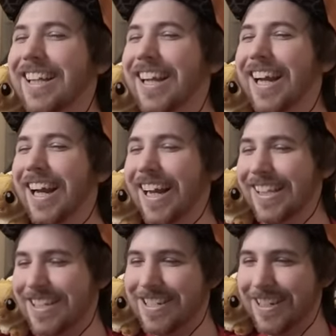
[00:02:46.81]

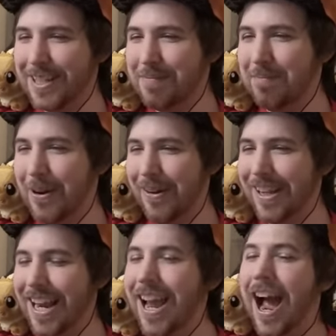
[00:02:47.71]
It's just bully.